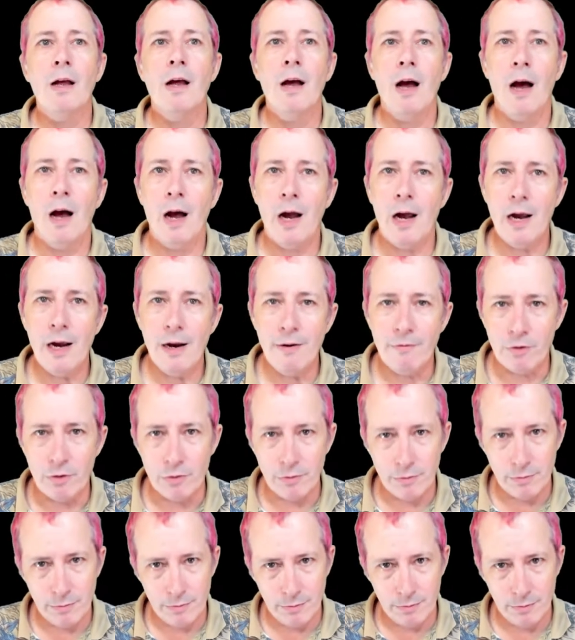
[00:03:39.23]

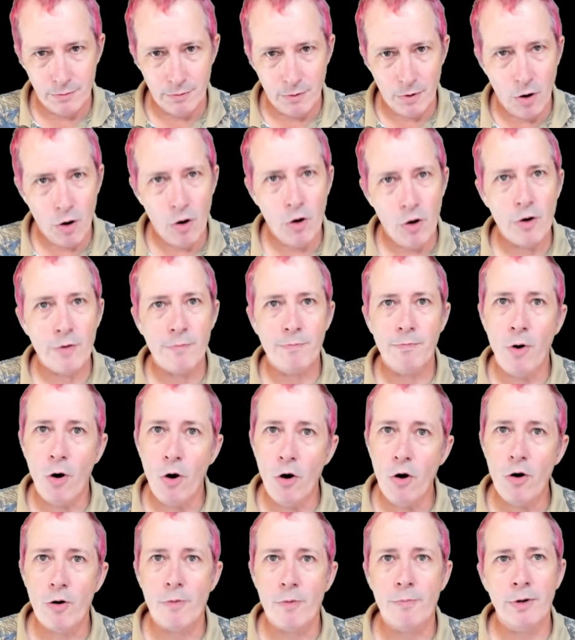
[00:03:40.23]
However,
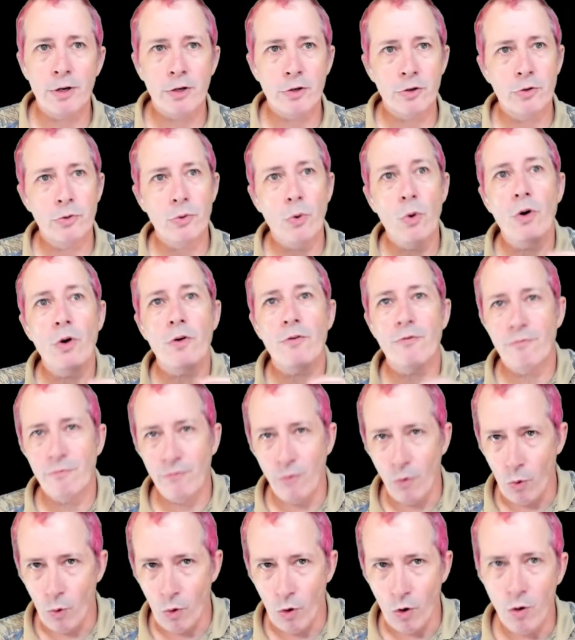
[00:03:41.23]
argparm is short
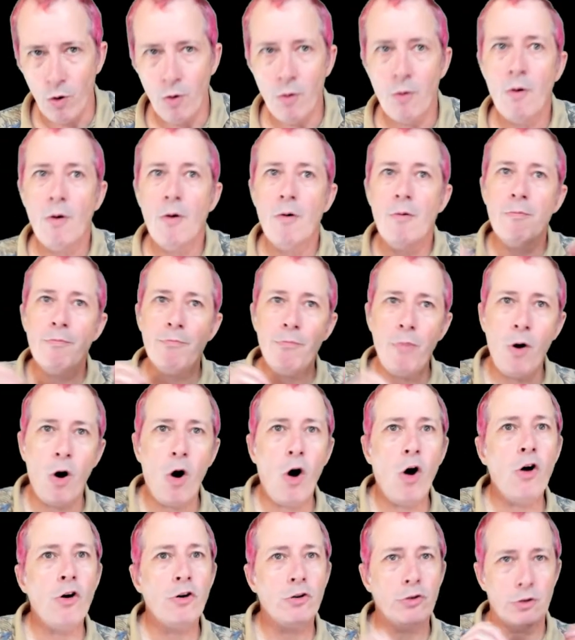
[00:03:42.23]
for
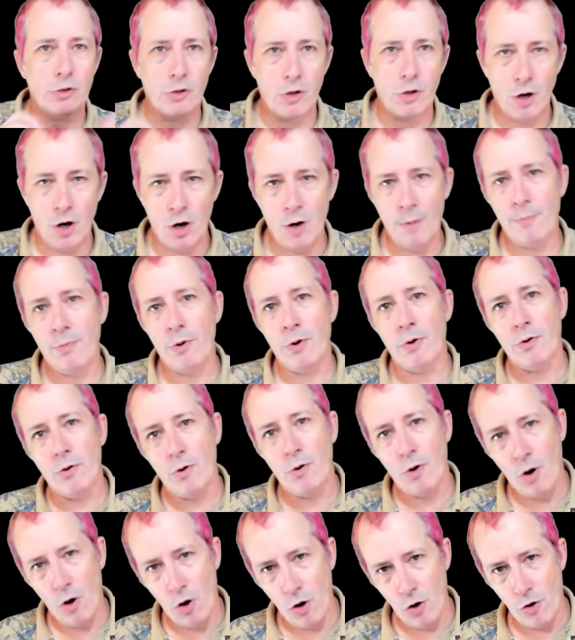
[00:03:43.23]
parse upper
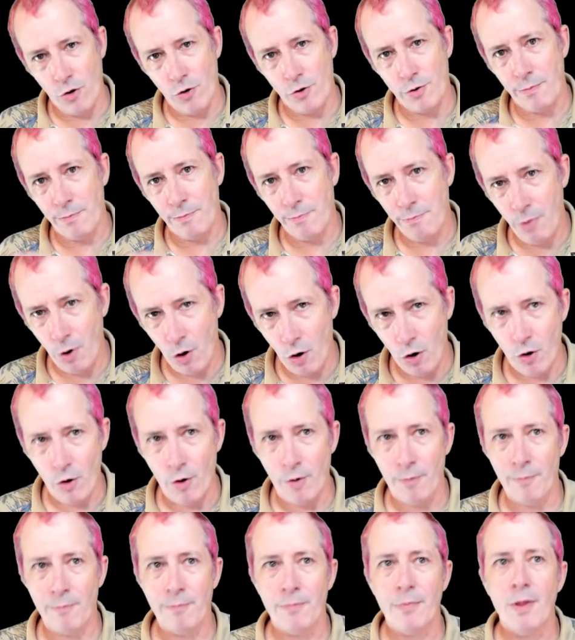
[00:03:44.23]

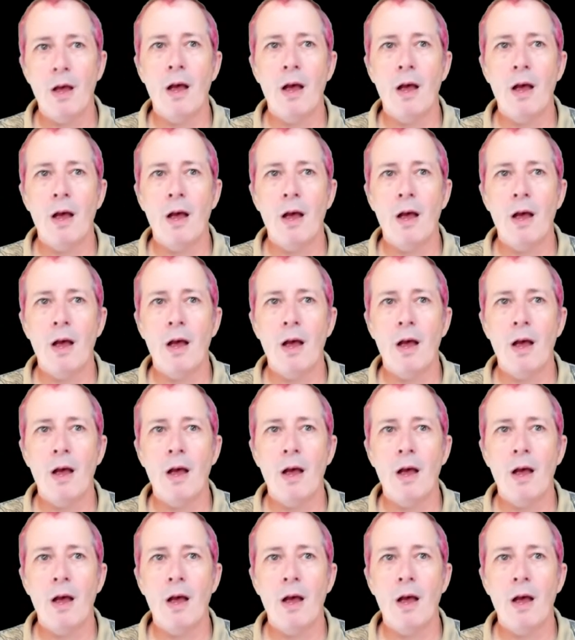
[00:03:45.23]
argparm.